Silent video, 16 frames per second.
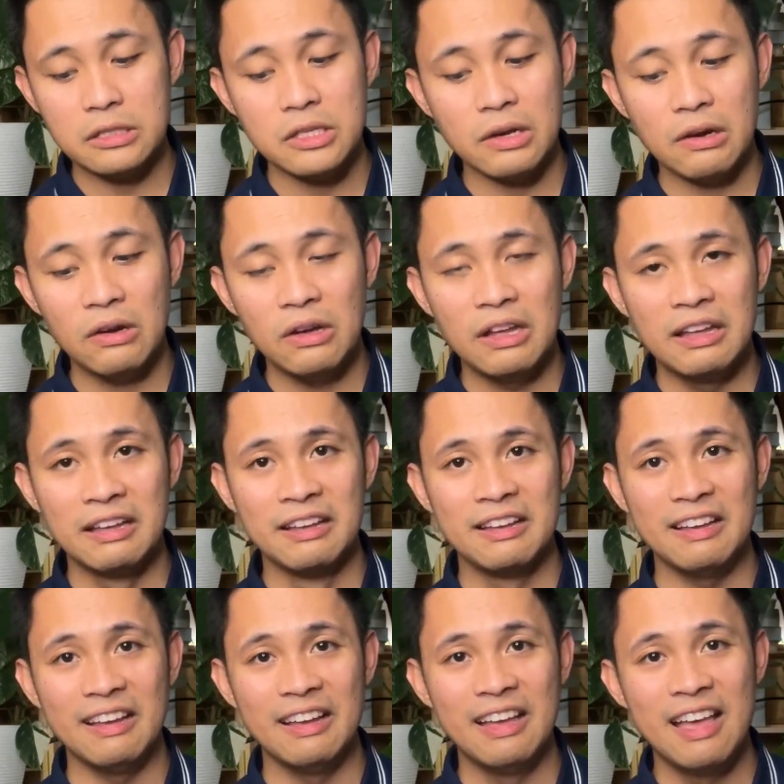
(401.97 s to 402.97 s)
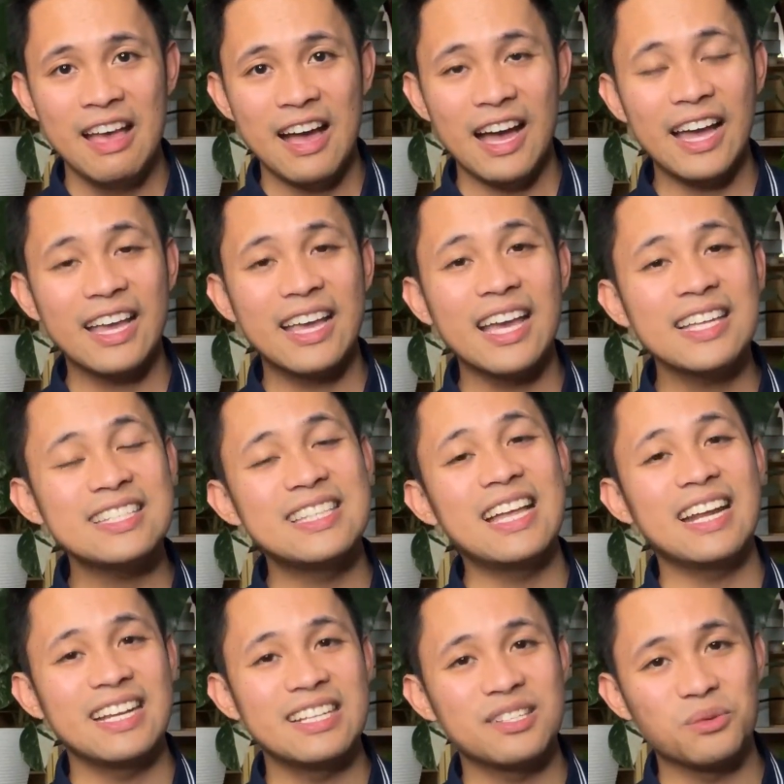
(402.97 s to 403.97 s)
So I guess
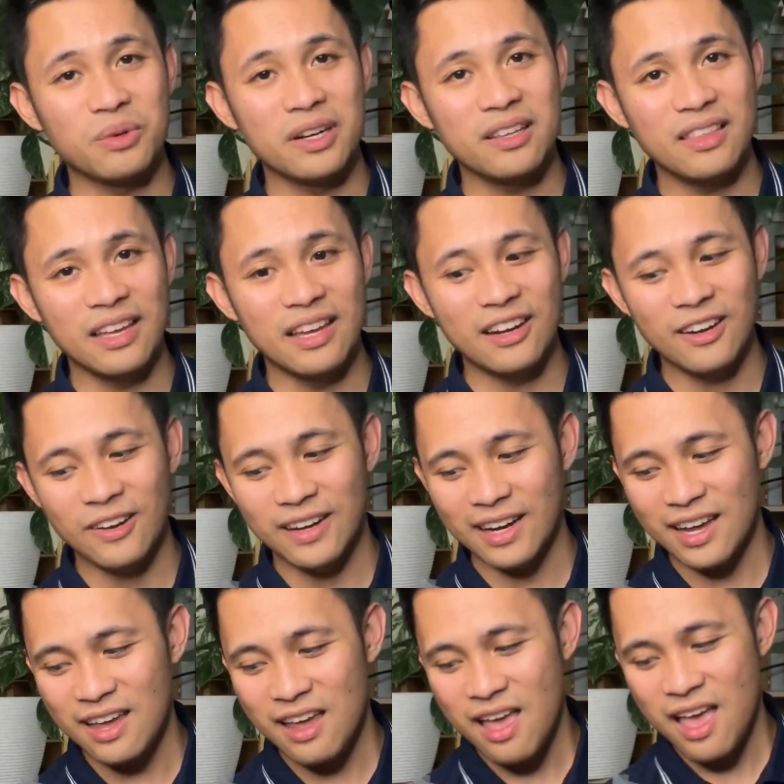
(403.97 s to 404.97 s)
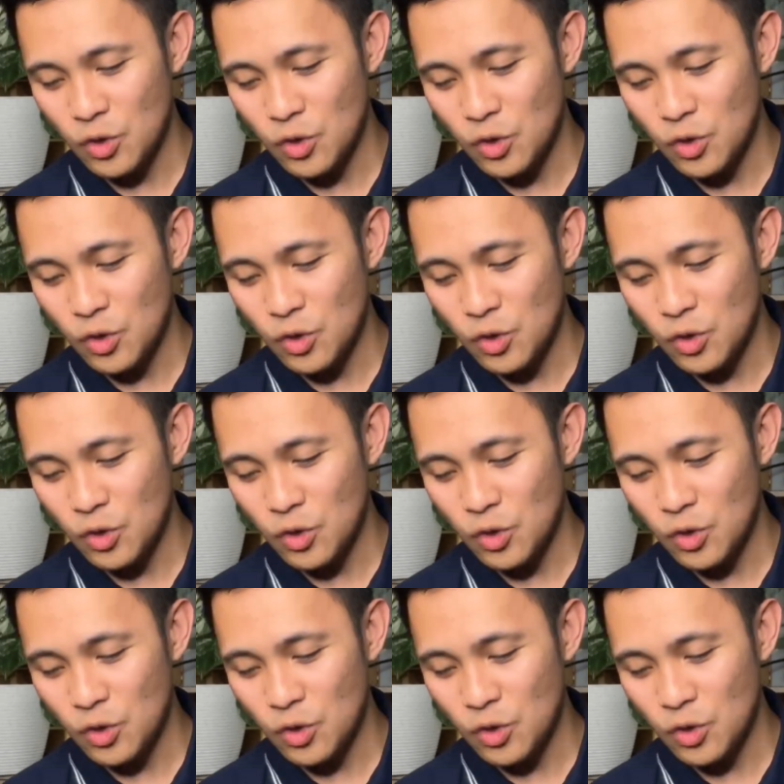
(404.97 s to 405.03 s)
that is worth it, okay?